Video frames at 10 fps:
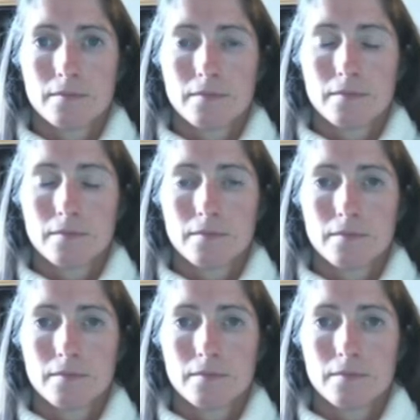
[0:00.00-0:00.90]

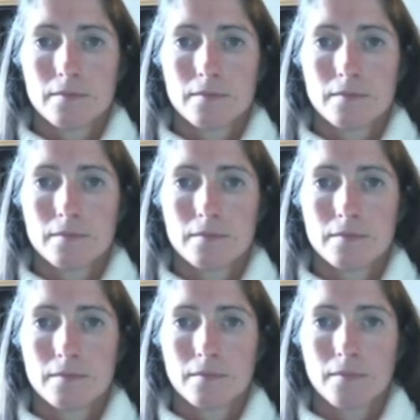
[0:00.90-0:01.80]

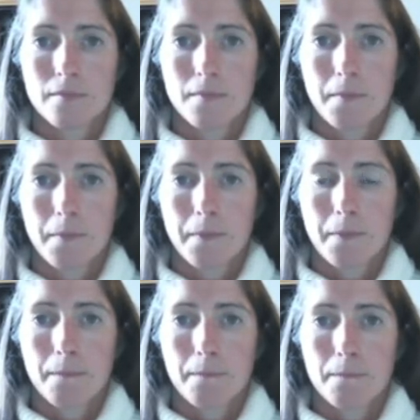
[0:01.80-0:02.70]

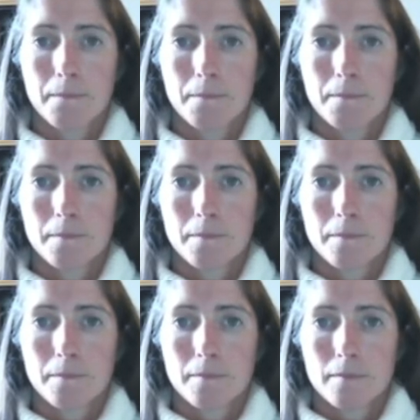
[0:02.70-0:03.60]

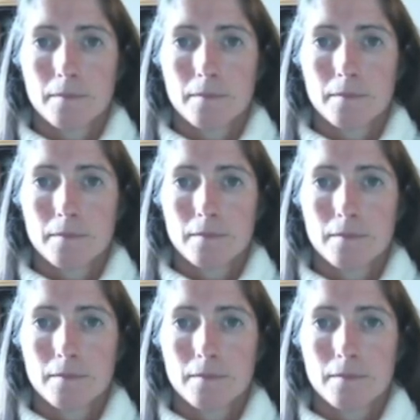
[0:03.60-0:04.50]

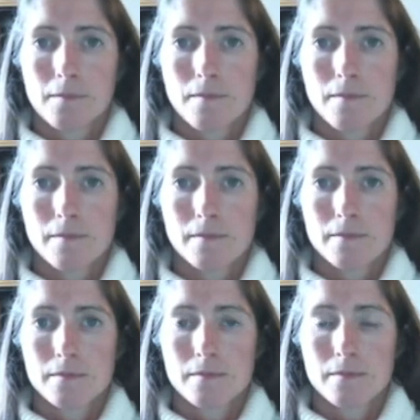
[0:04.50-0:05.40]

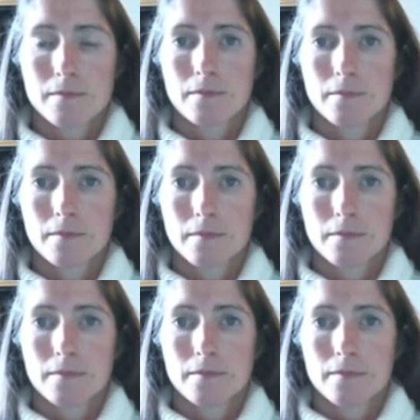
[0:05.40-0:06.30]

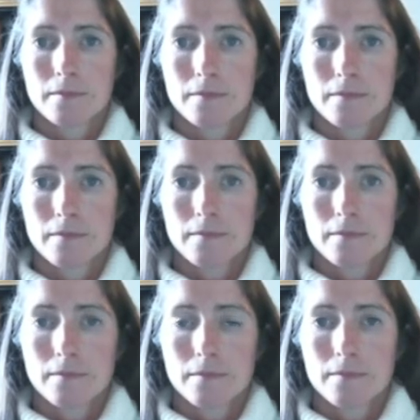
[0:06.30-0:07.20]

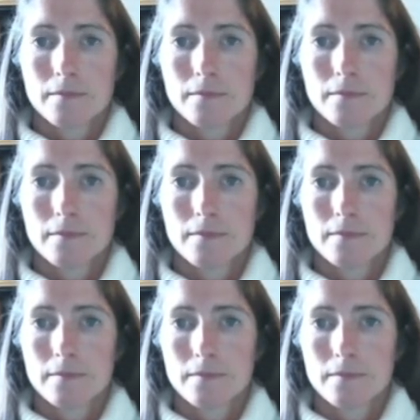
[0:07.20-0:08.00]
The person shown says nothing.